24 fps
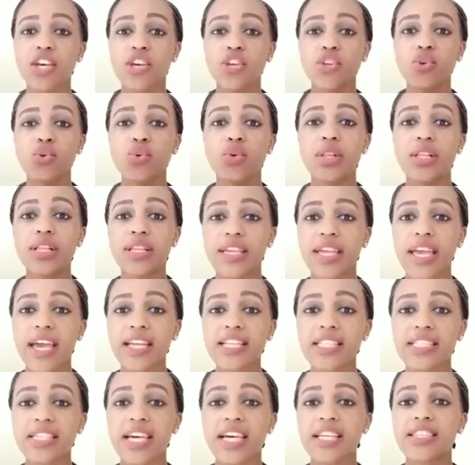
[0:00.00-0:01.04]
you will
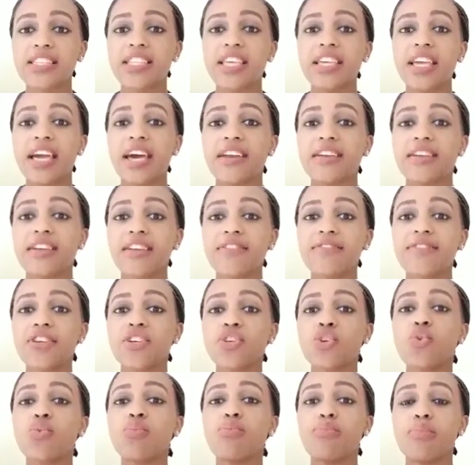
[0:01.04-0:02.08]
get that they are giving
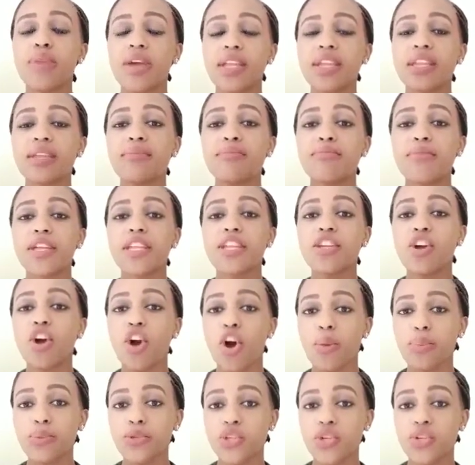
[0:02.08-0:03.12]
you many
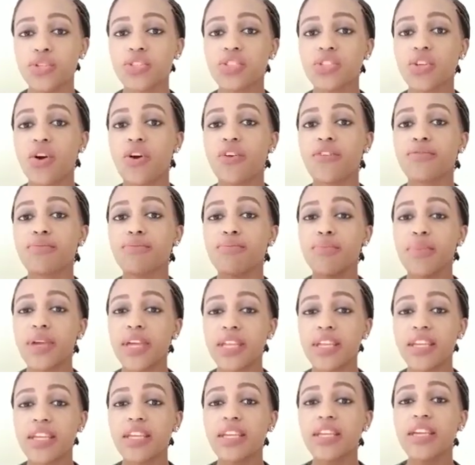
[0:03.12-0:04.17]
options of
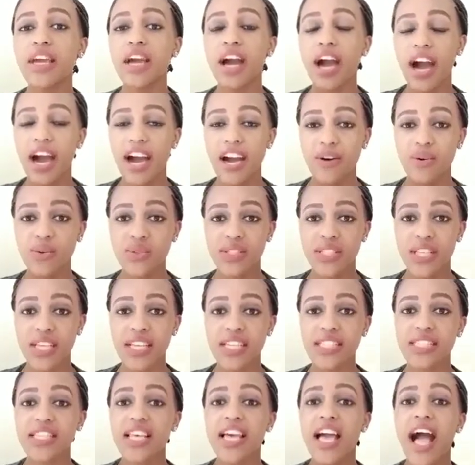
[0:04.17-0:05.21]
many
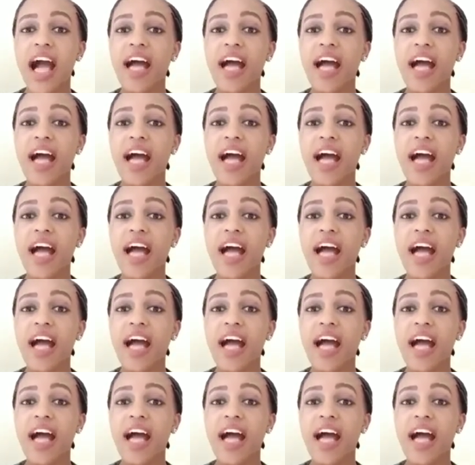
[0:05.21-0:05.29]
houses,